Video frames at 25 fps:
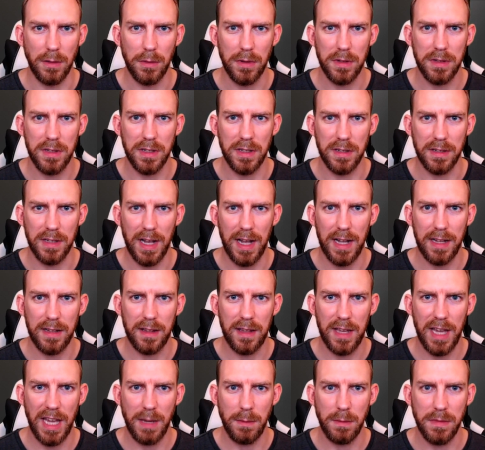What's this? Add
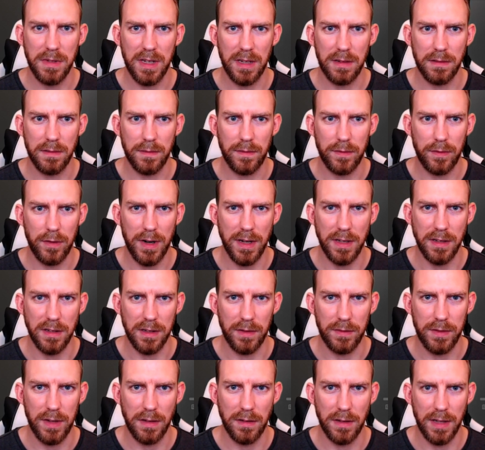games and friends.
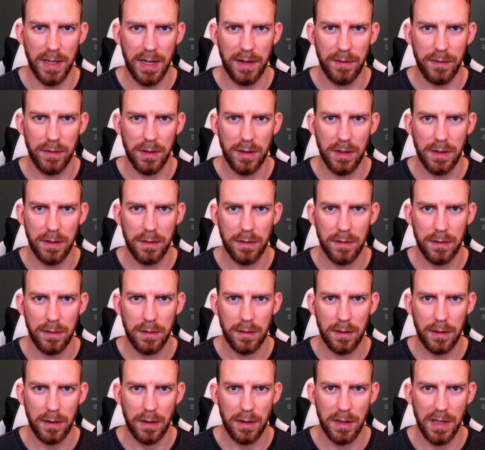I've done that, haven't I?
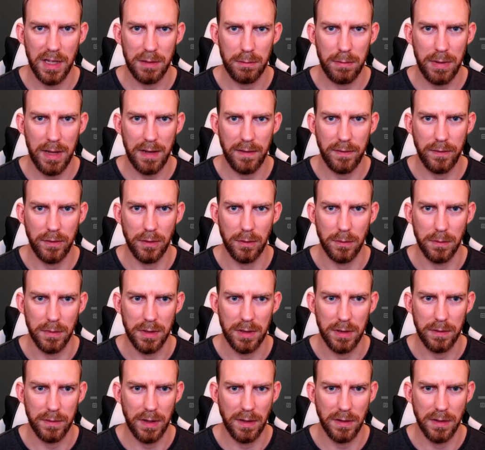Connect
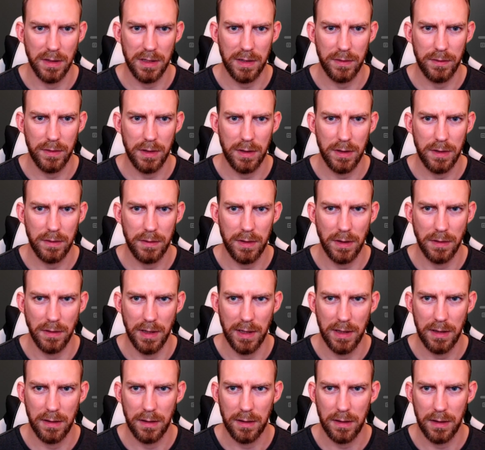platforms. I've done this, haven't I? Done
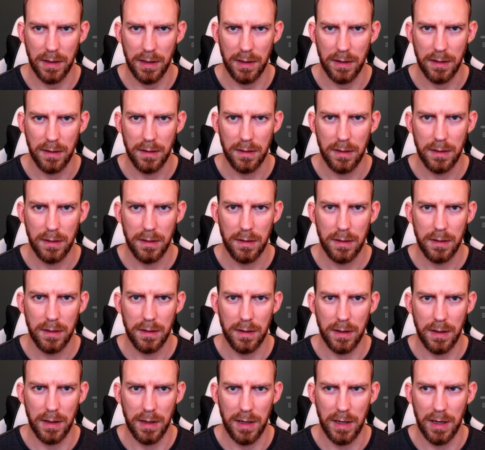that,
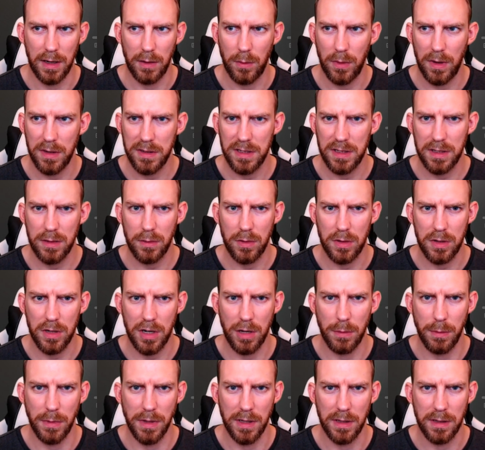okay. Why is it still
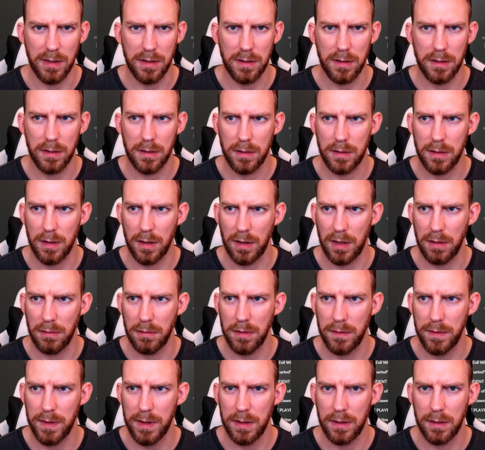showing me this? Should I get
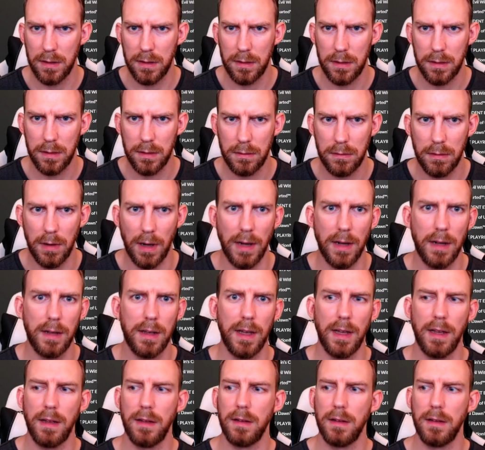rid of that? Right, okay.